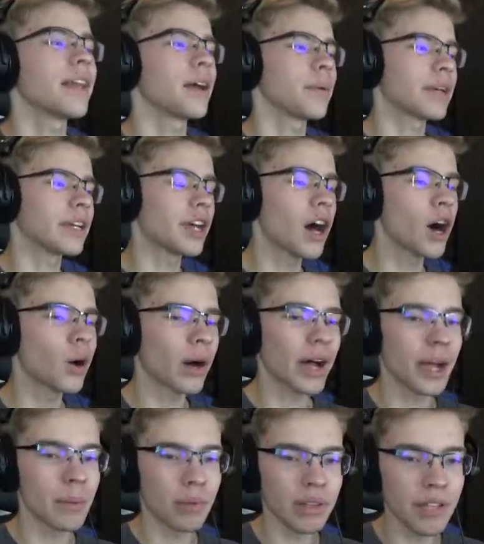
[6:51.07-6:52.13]
There we
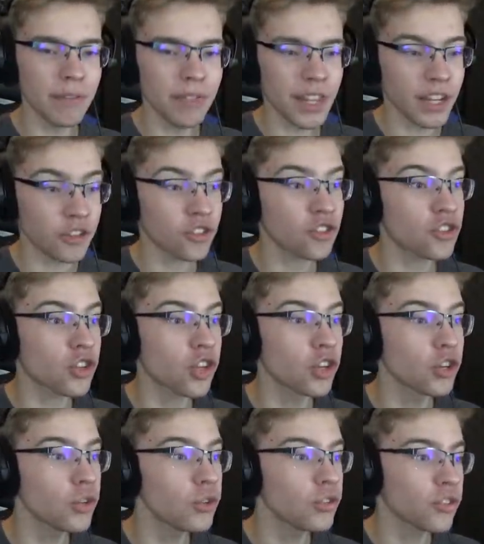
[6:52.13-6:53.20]
go. I believe that's
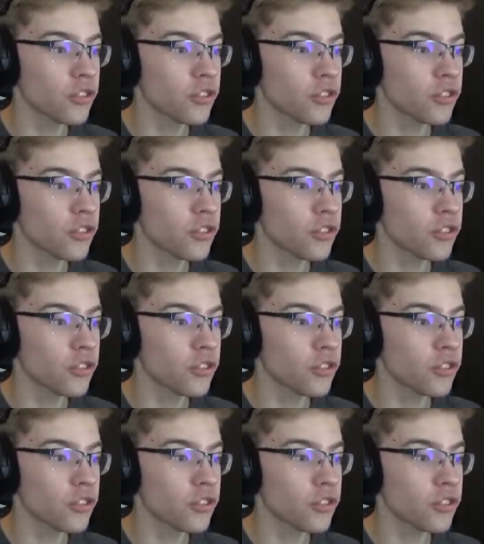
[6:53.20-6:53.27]
2